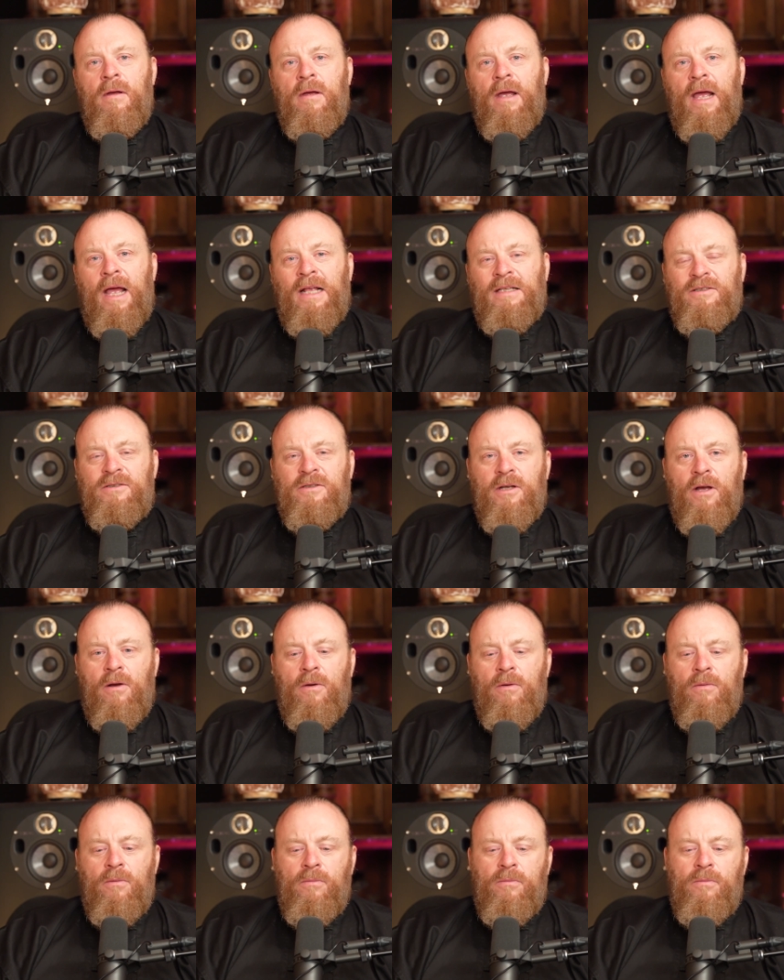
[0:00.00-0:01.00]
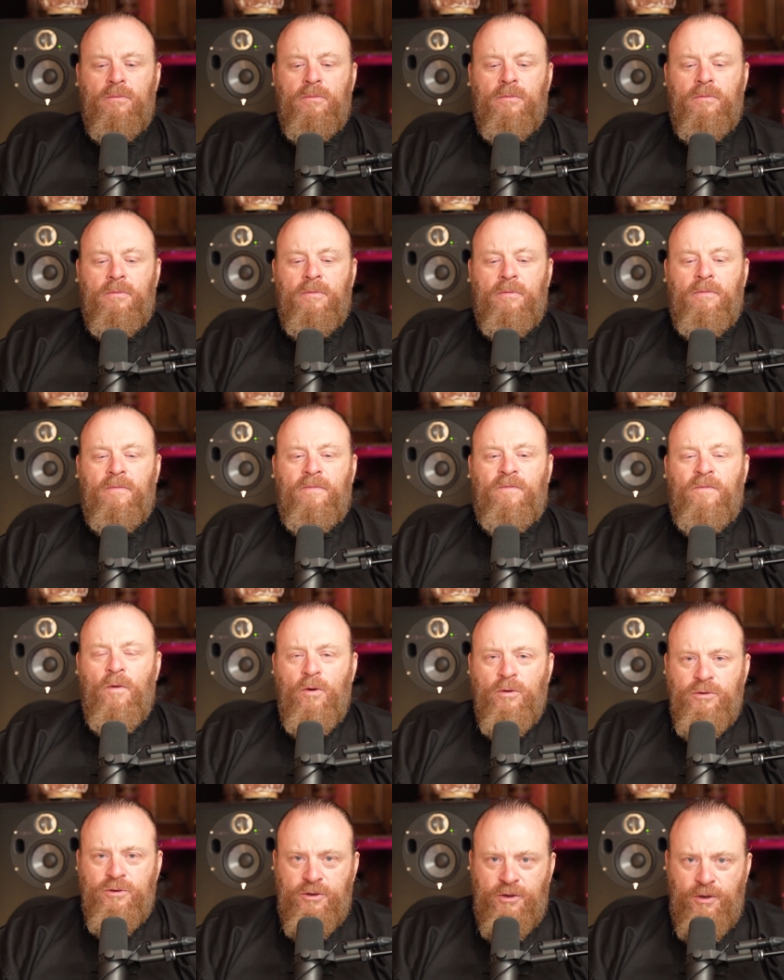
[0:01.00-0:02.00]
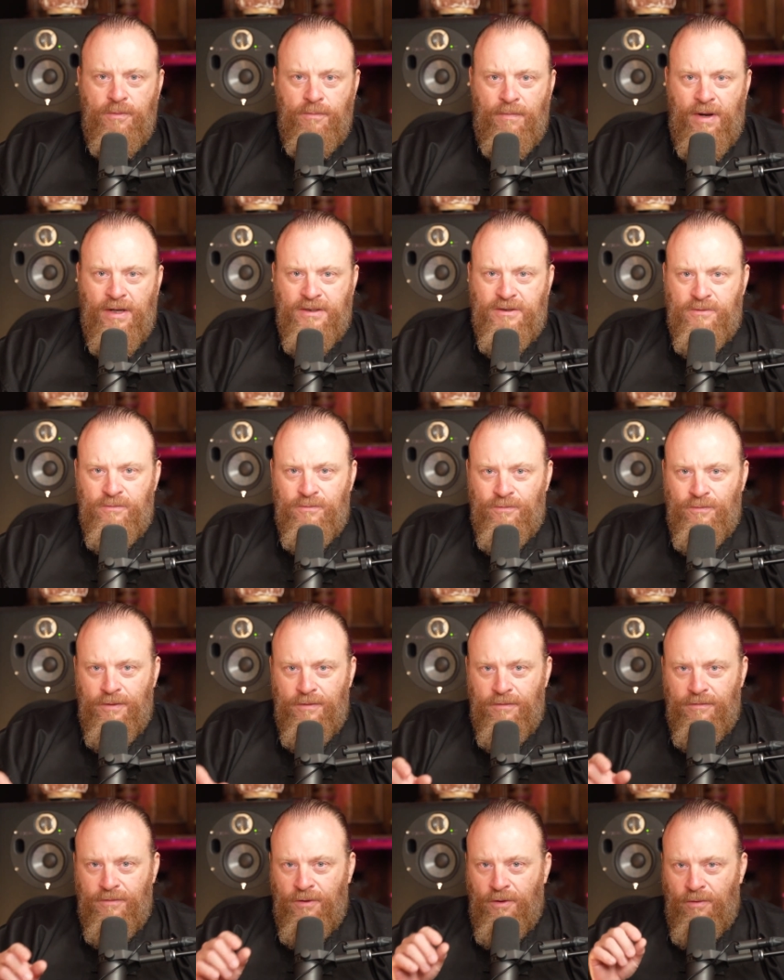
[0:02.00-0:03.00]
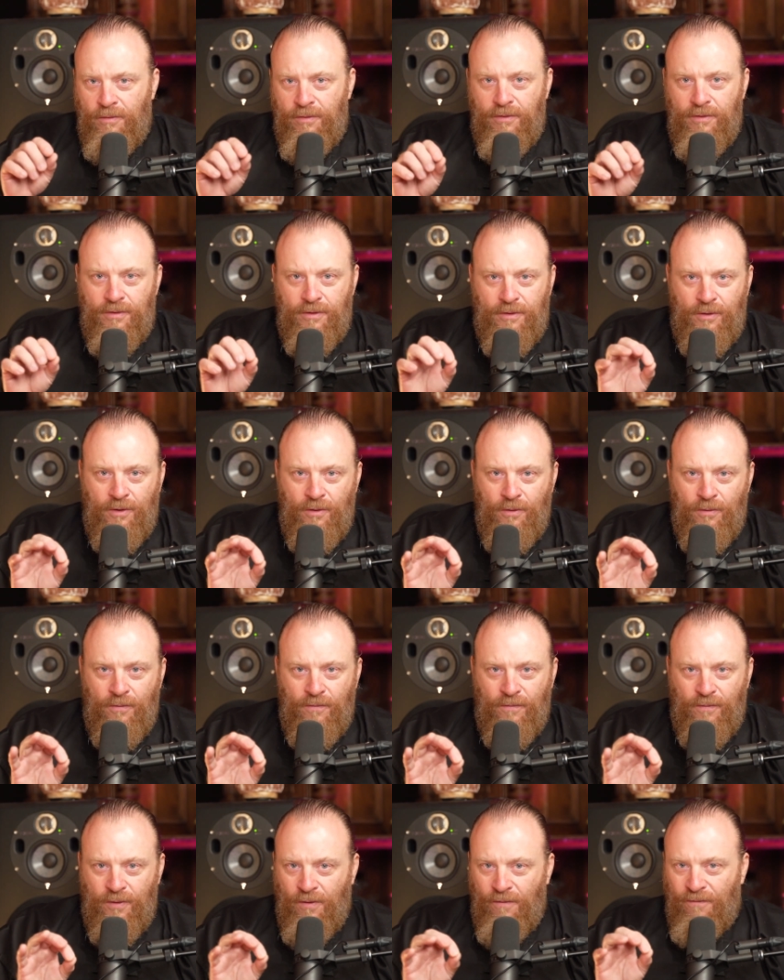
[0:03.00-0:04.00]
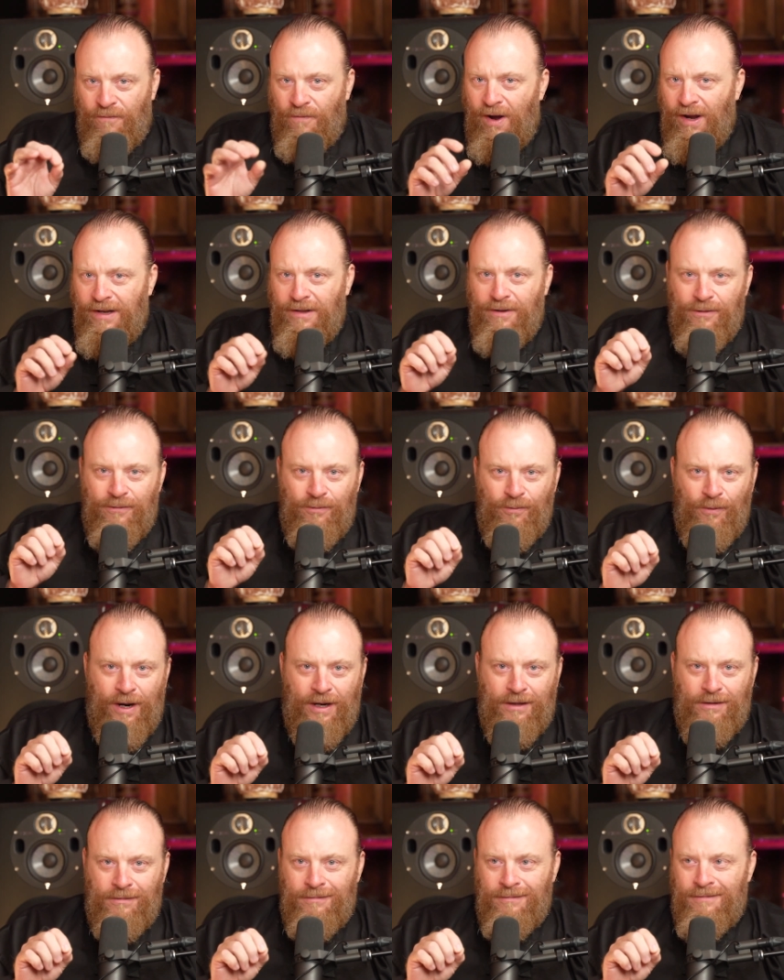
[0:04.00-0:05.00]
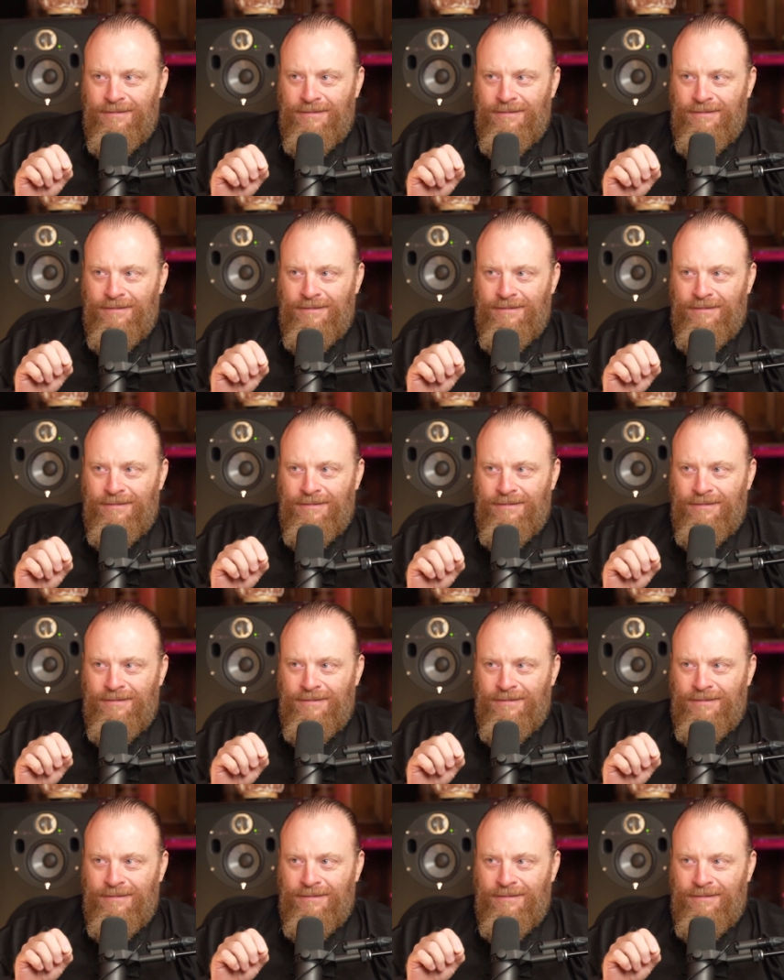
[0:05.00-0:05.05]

And so first you must you find the thread.